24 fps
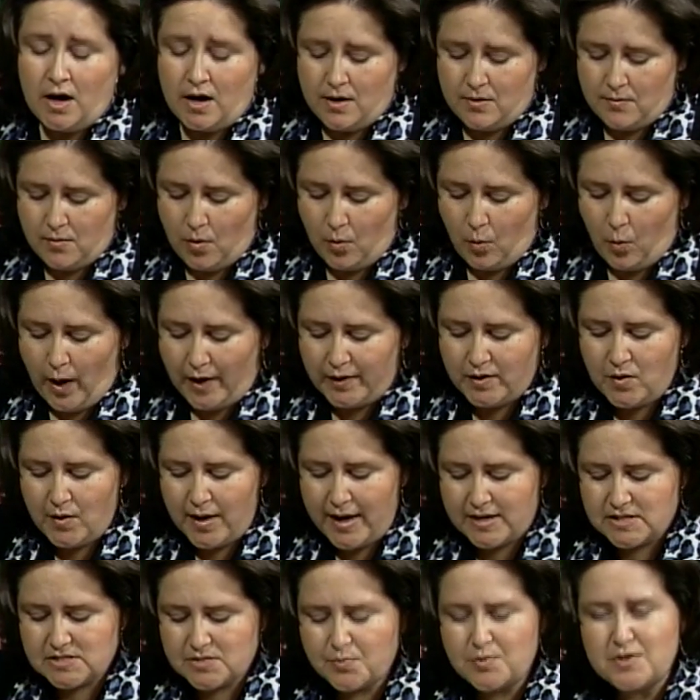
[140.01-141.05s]
Why do
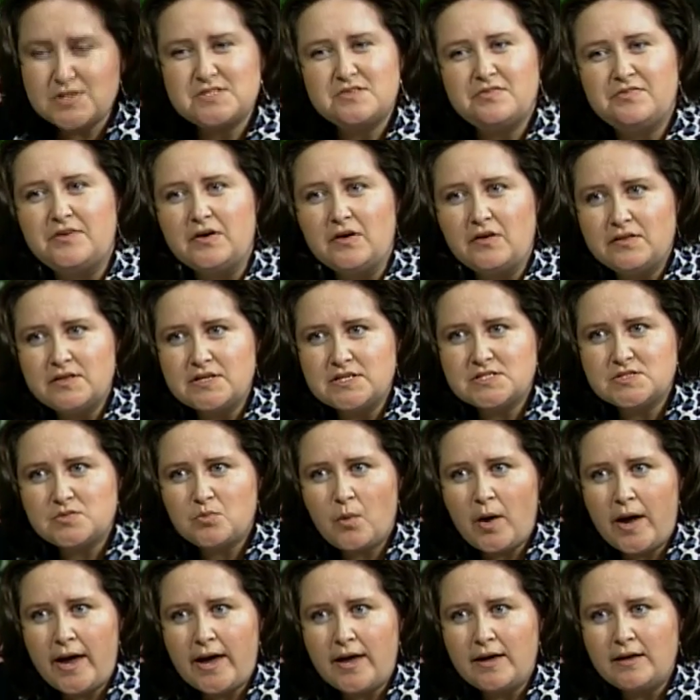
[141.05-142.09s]
experts feel this
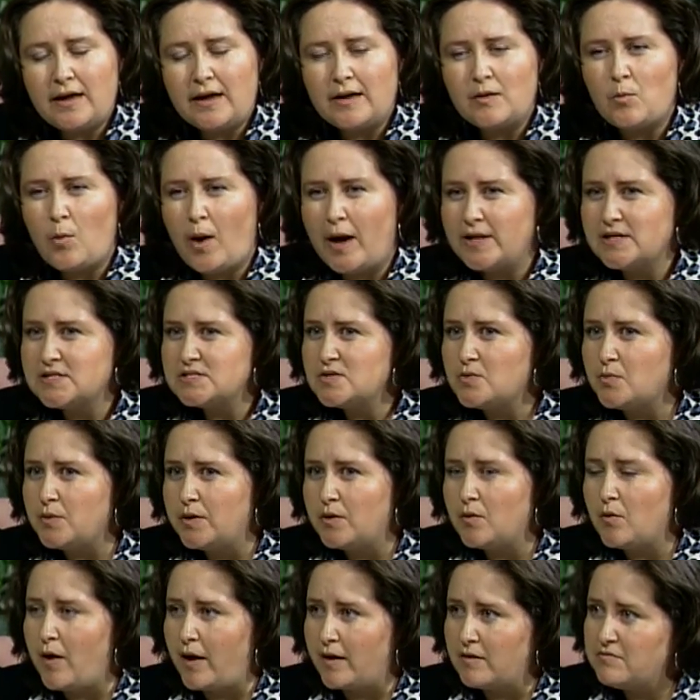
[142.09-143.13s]
way, and why does the
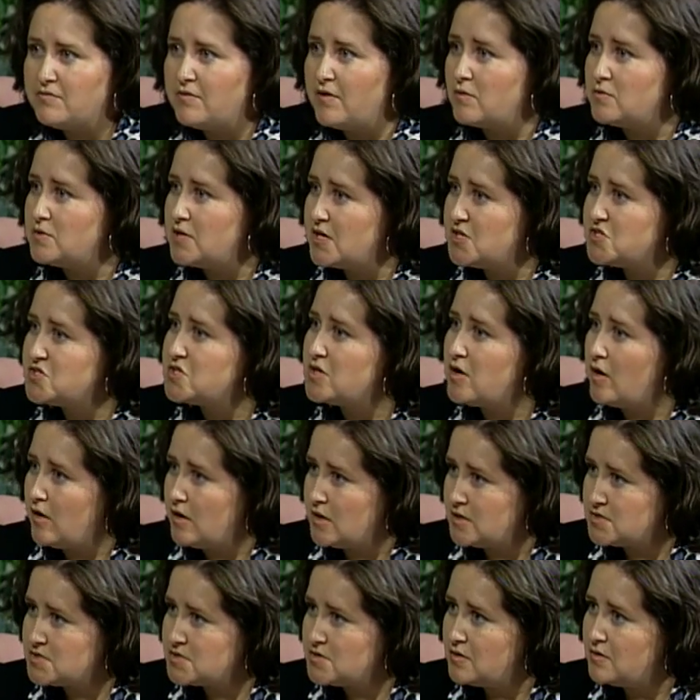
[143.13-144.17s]
Rio Grande Foundation
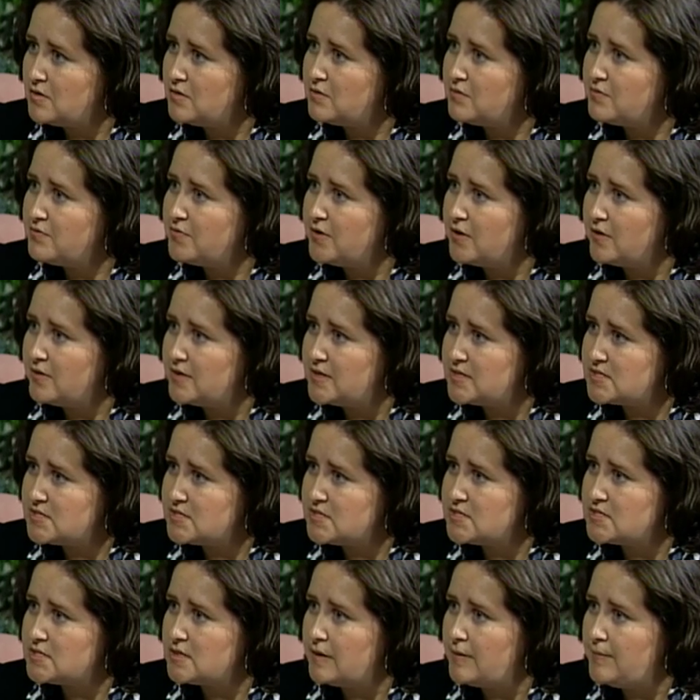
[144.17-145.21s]
also feel
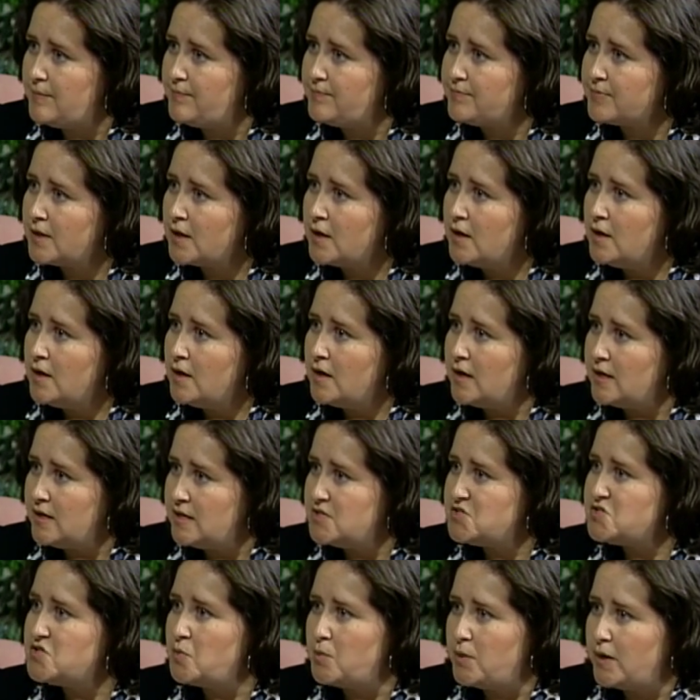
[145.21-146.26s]
this is an
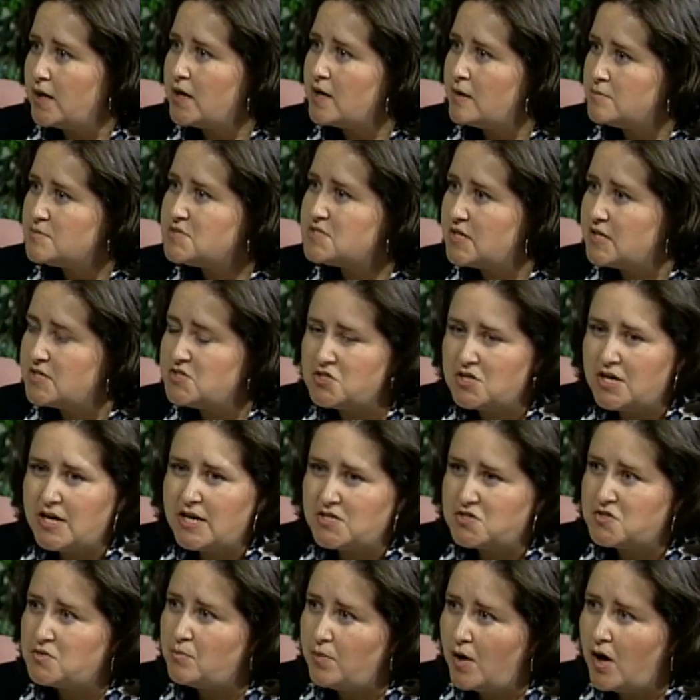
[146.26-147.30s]
issue when it comes to
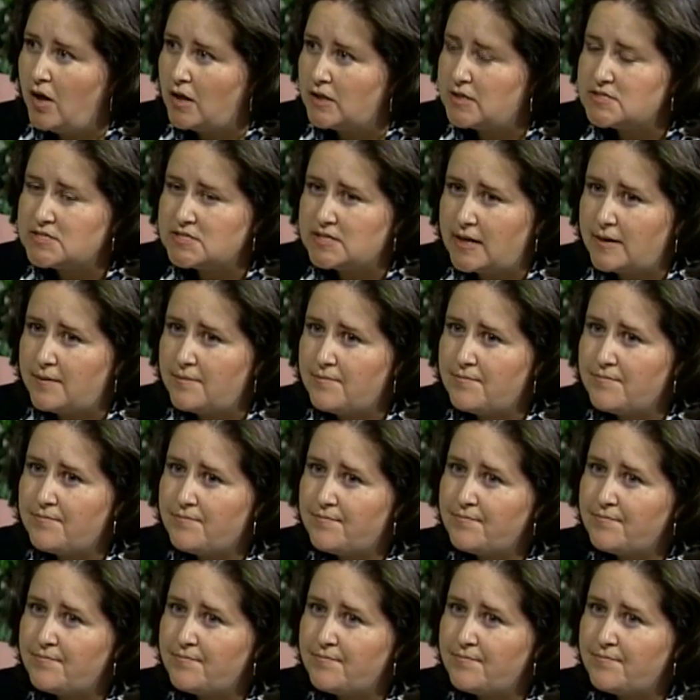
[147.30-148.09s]
education policy?